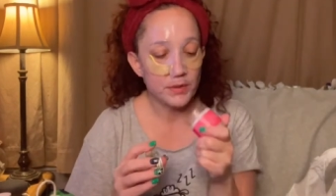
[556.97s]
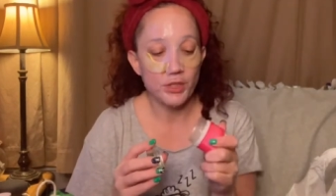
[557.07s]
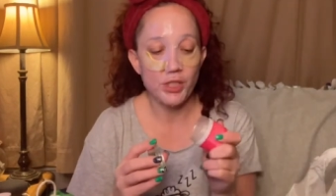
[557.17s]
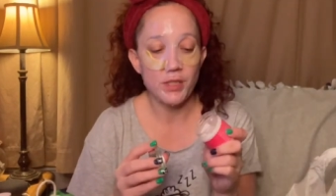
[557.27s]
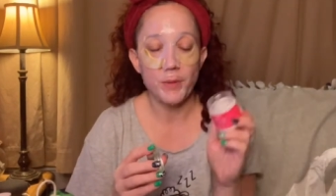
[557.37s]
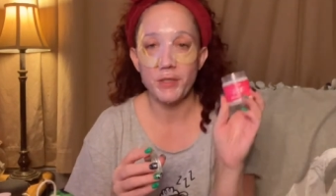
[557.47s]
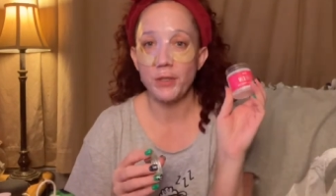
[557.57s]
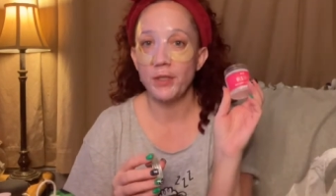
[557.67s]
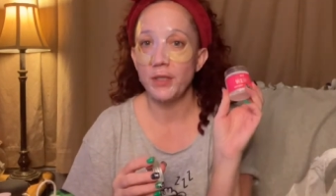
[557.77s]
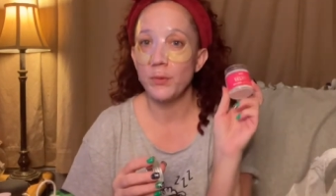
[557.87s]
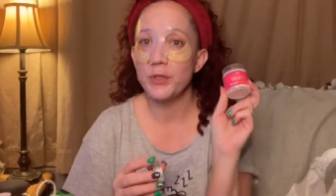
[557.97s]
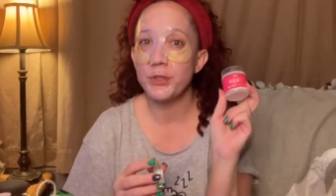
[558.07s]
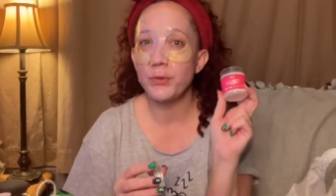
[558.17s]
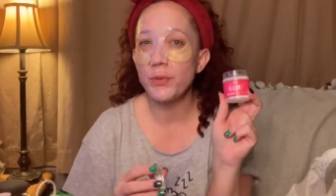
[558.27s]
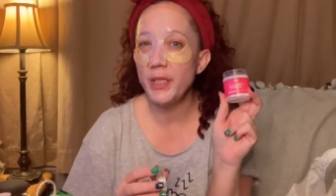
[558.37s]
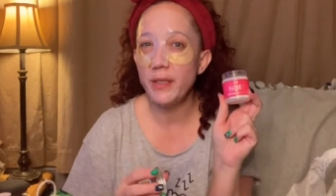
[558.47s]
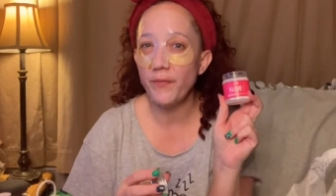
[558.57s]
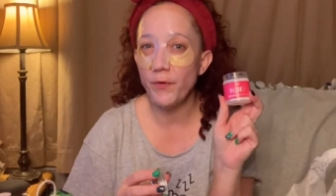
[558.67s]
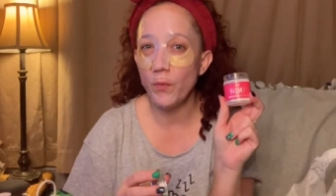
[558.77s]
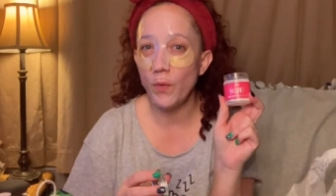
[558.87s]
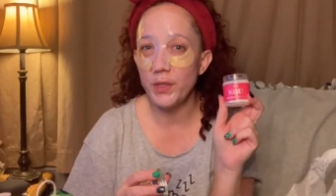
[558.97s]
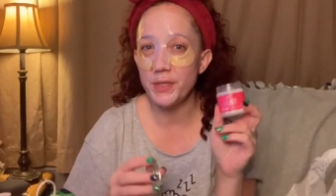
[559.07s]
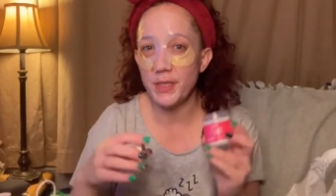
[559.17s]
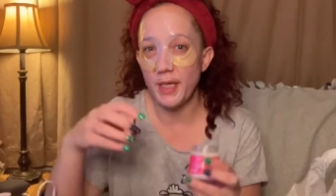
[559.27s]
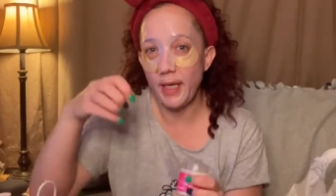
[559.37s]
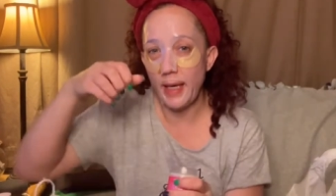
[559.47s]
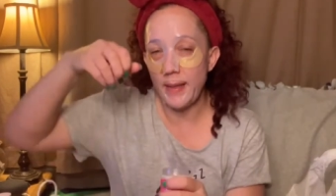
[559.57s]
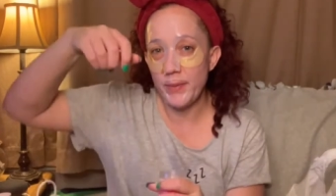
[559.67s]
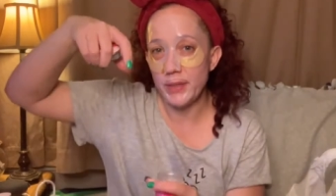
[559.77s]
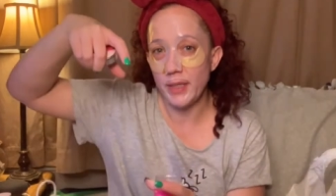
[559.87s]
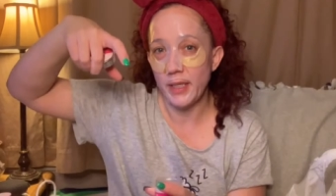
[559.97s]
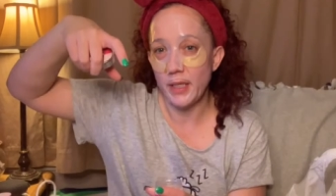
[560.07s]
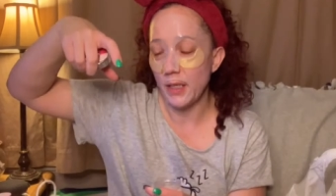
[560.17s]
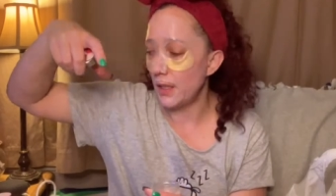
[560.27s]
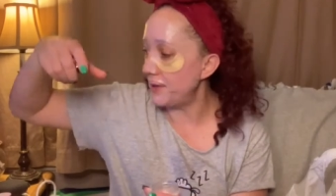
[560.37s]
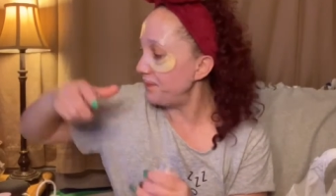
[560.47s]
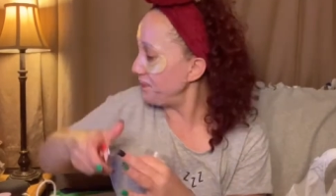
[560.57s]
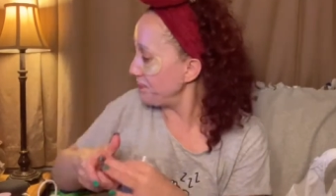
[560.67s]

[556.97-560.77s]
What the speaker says: She smells good. There was three different ones that came in like a